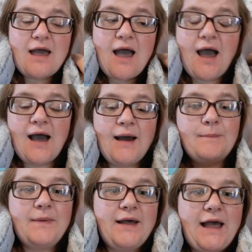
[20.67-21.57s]

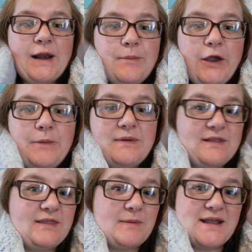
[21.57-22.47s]
and I'm hoping
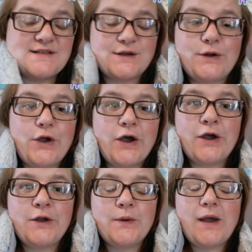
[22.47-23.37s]
that the pain's gonna
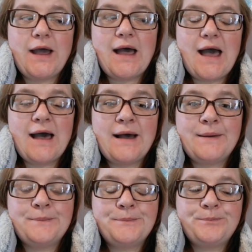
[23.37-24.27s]
go.
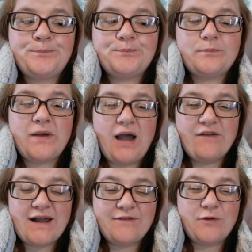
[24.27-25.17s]
But I've
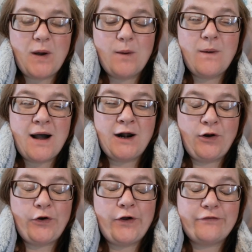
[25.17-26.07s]
had it for quite a while,
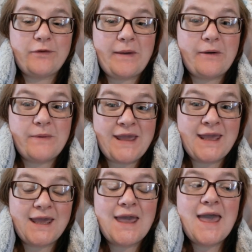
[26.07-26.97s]
on and off for about a
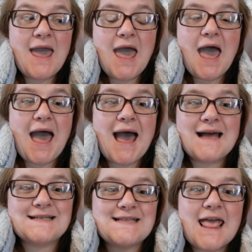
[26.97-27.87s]
week,
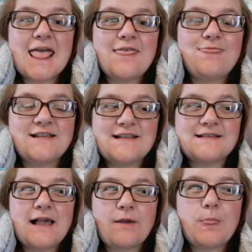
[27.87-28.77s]
and this is
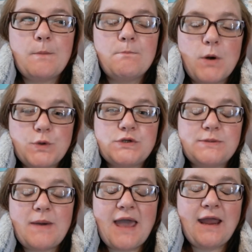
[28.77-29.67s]
like the most
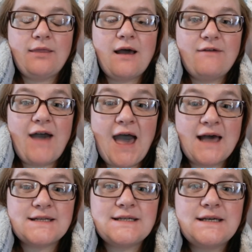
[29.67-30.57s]
pain that I've
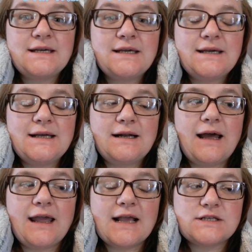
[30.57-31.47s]
had.
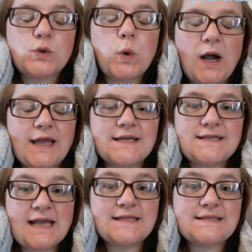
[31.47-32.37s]
Like, it's quite
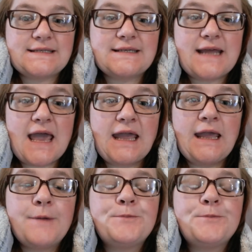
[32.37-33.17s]
intense today,